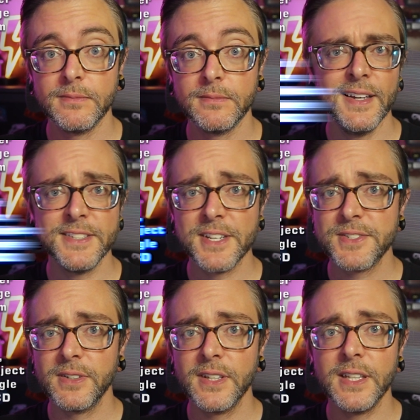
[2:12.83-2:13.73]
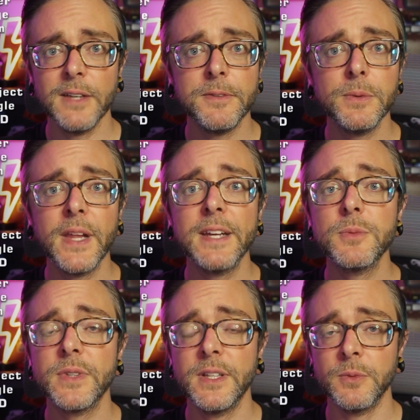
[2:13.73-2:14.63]
Additionally, if you land
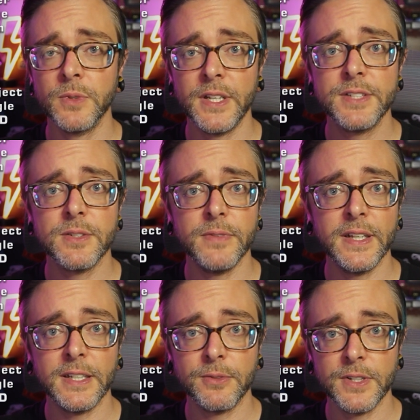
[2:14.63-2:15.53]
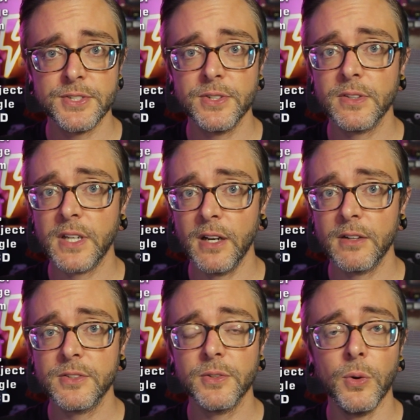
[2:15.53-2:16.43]
within reach of any creature,
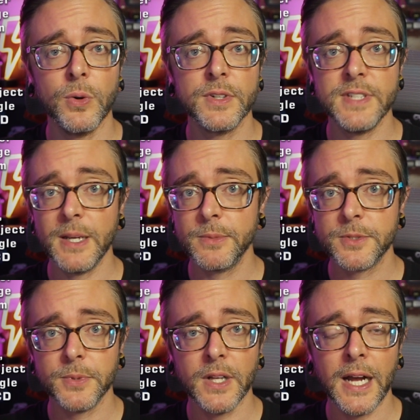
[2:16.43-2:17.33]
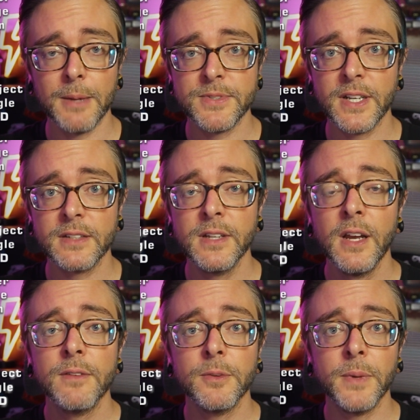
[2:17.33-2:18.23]
character, or damageable object
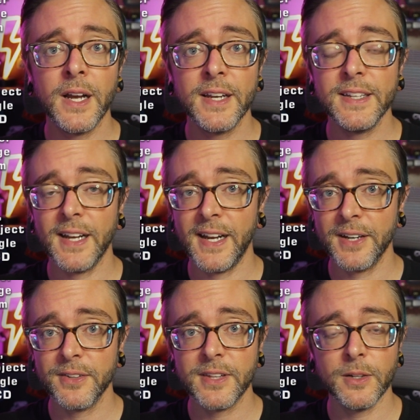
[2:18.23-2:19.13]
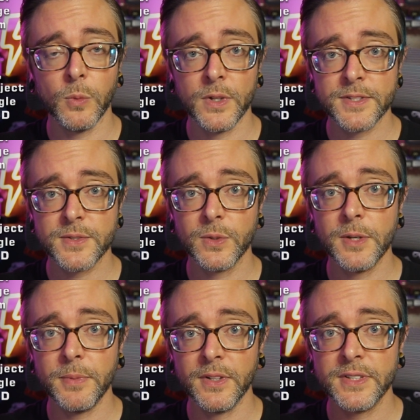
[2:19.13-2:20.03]
from a height higher than a 1-story
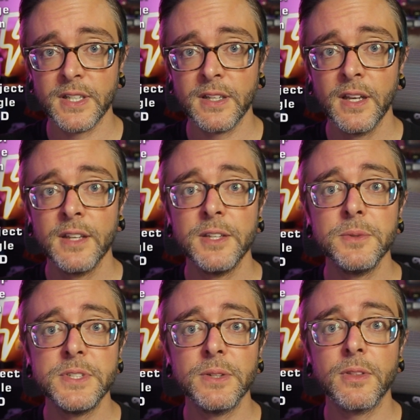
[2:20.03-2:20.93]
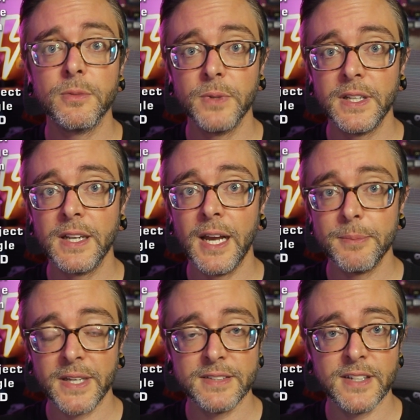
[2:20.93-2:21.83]
building, you deal 3
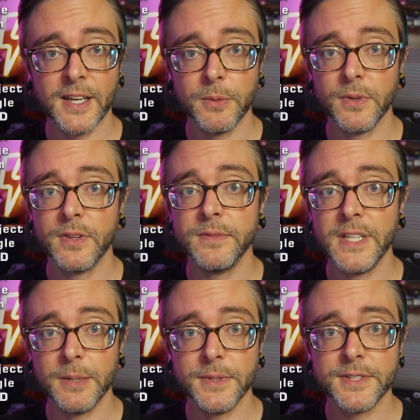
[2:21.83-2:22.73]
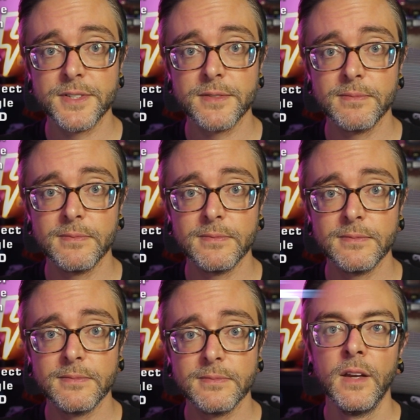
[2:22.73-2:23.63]
combat die worth of damage.
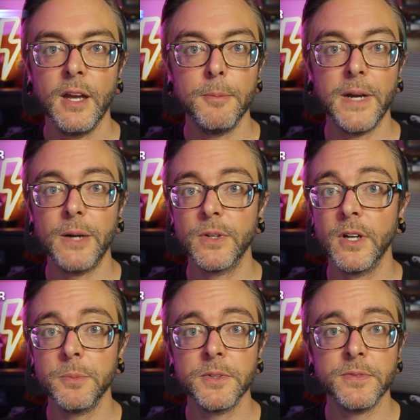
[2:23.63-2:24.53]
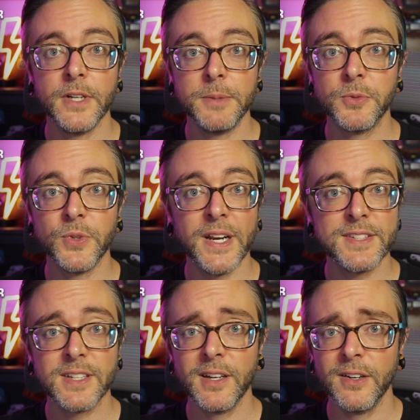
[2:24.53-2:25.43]
A power armor frame grants
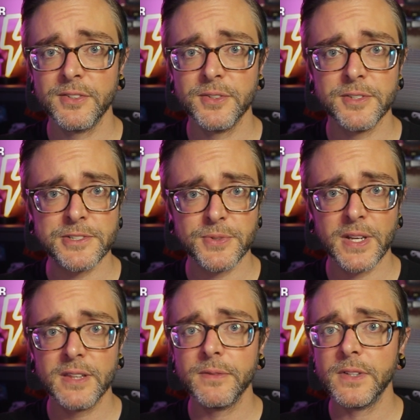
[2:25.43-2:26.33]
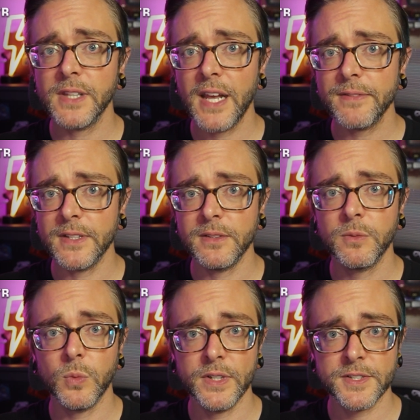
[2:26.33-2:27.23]
a character a strength of 11
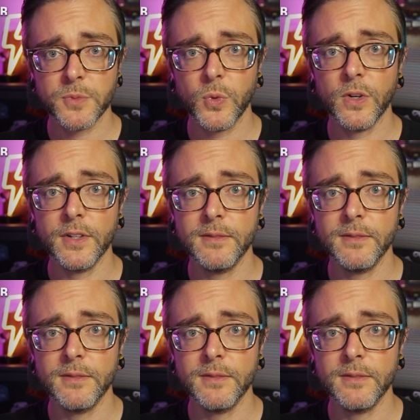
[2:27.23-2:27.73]
when it's worn.